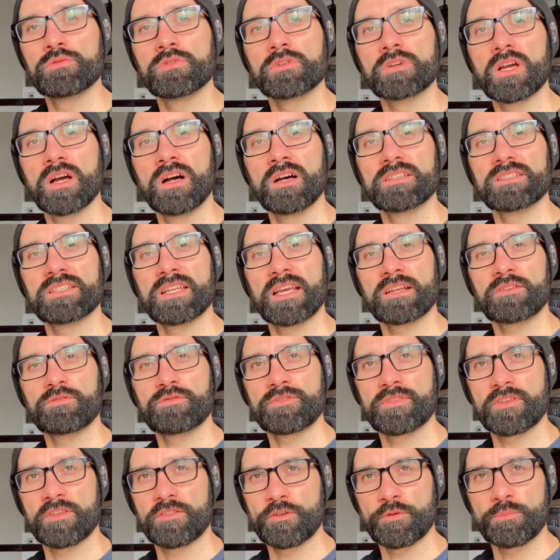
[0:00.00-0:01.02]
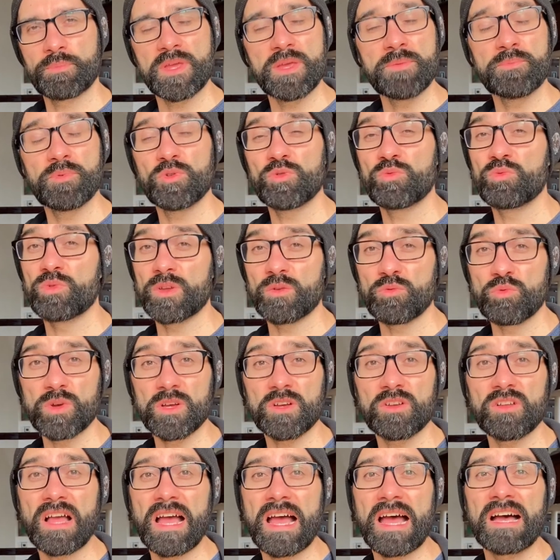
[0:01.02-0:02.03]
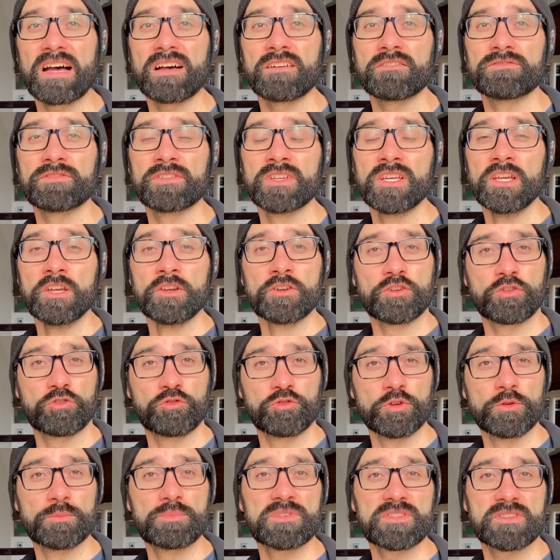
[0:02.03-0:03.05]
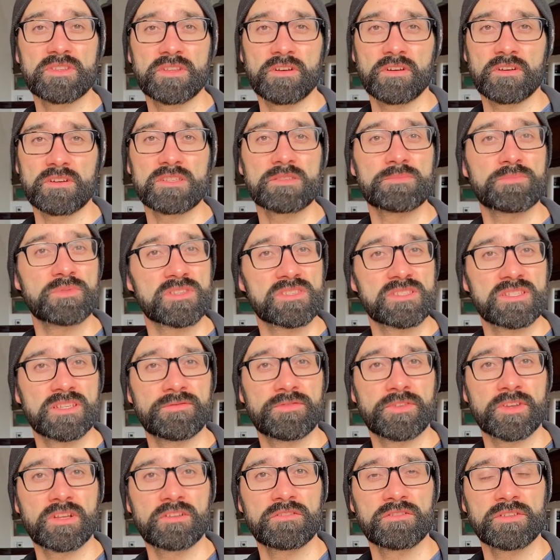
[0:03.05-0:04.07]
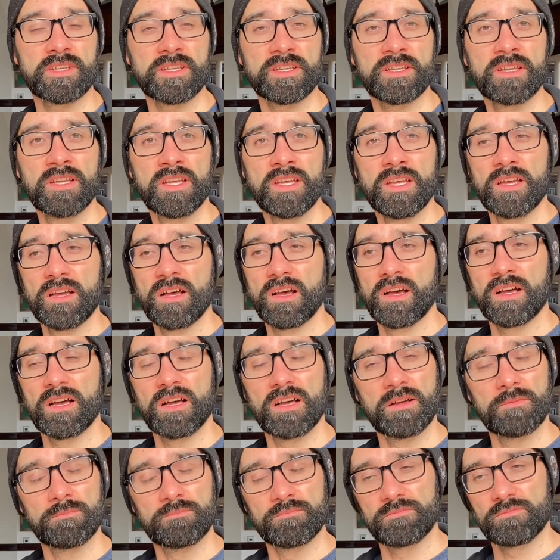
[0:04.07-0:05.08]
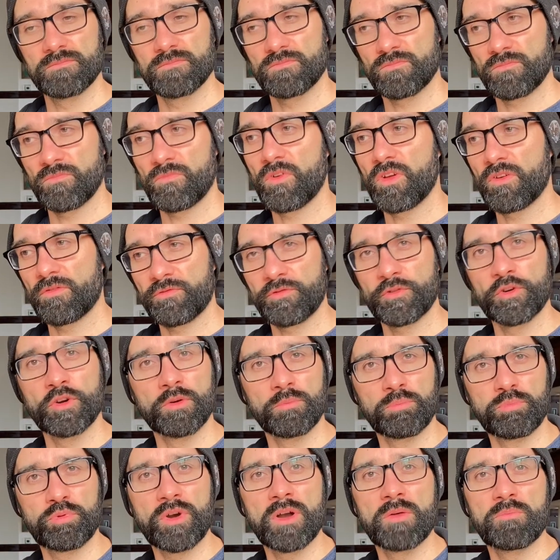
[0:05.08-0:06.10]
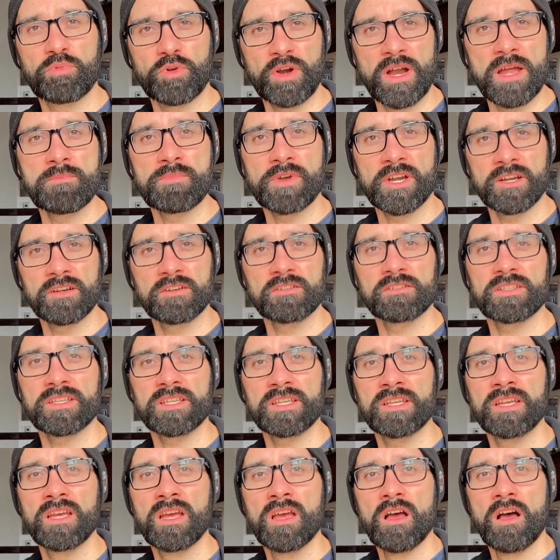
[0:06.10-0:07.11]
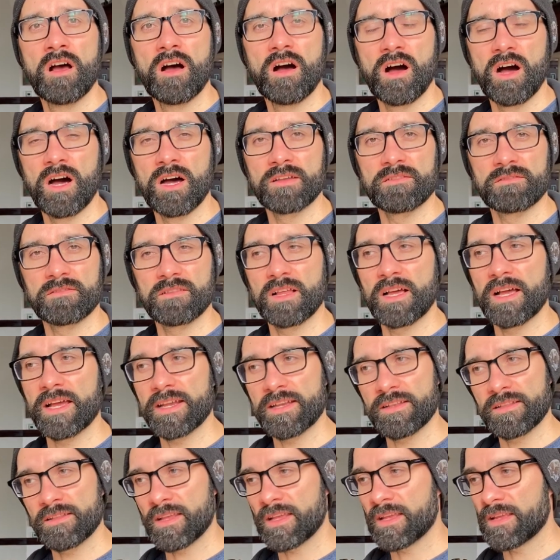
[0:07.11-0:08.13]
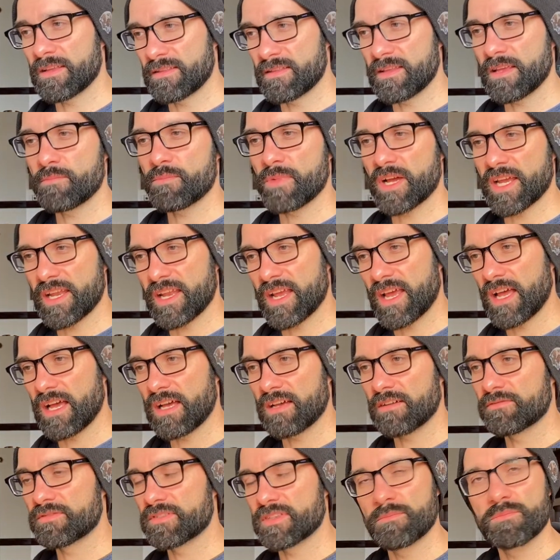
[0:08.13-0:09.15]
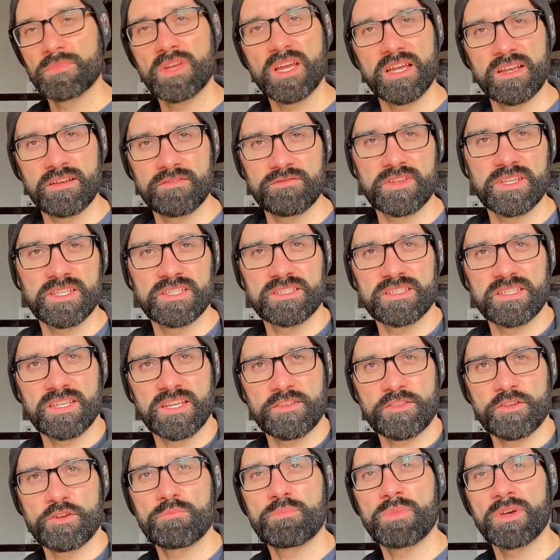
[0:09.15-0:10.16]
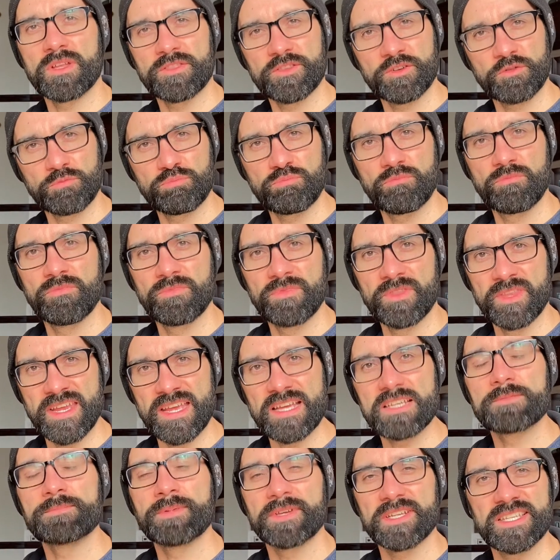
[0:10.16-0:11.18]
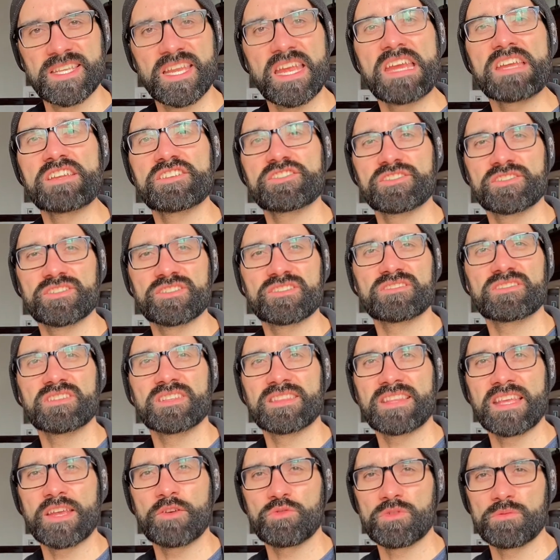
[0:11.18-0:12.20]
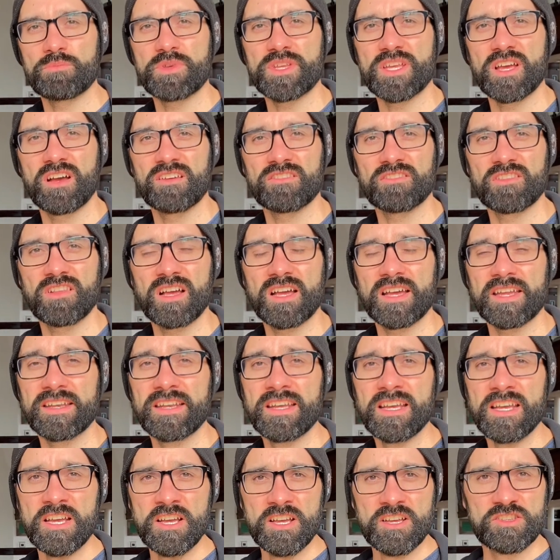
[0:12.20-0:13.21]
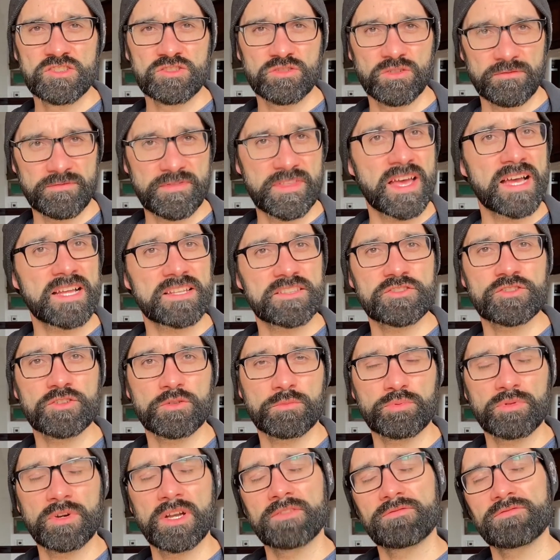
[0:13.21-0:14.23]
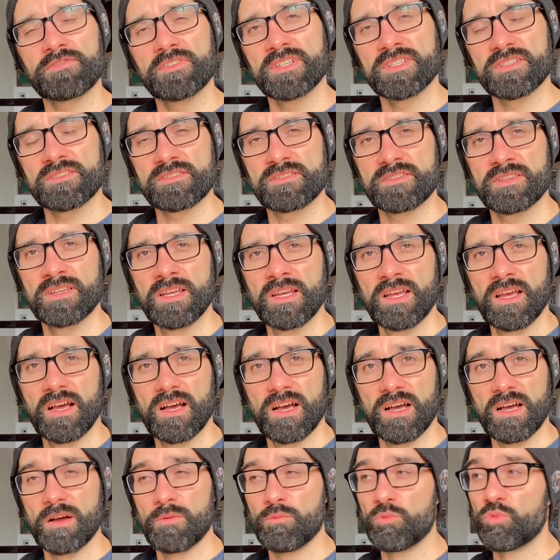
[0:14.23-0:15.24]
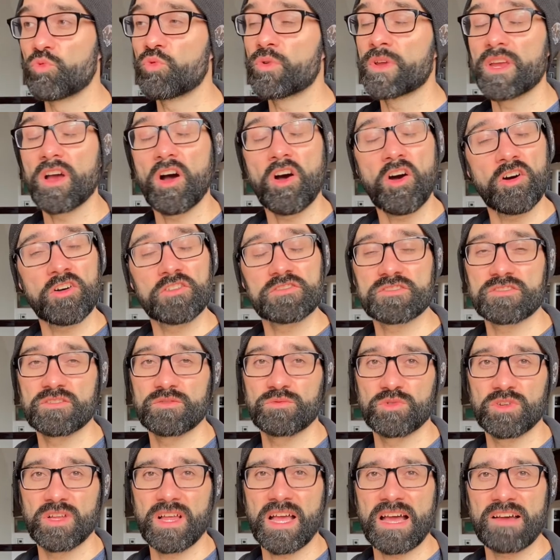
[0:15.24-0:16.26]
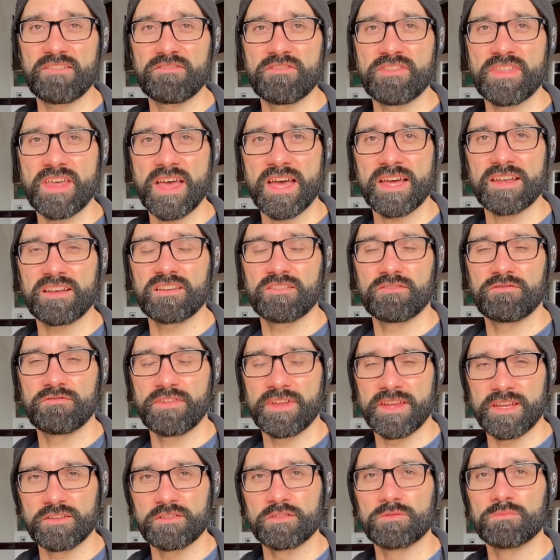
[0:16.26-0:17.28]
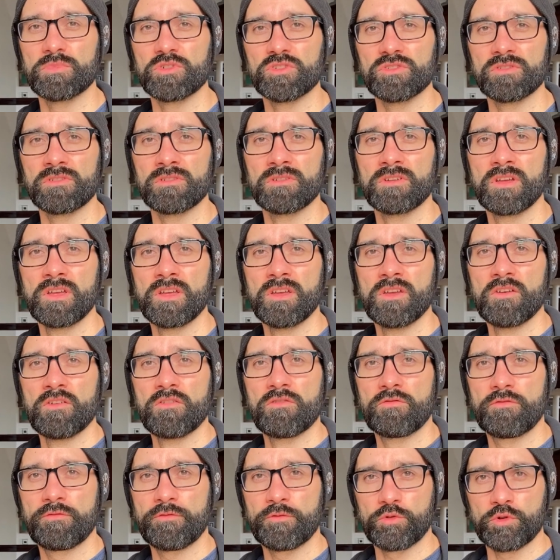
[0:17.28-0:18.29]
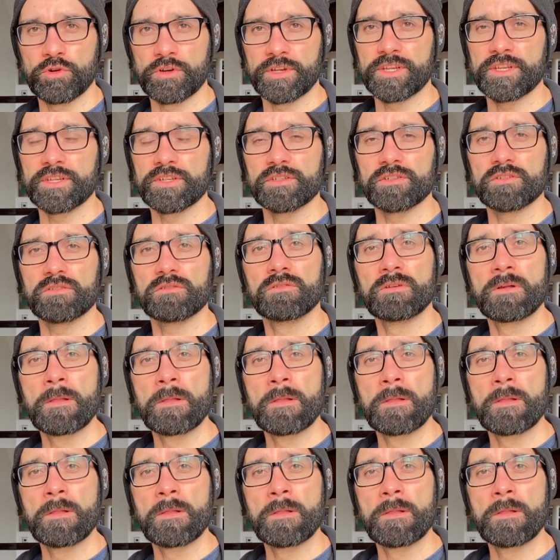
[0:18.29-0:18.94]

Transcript: contact with other people, we will have groups that are specifically for primarily online. They might have some kind of get together, but the expectation is that they would be online. So if that's your preference, we also will have that available for you.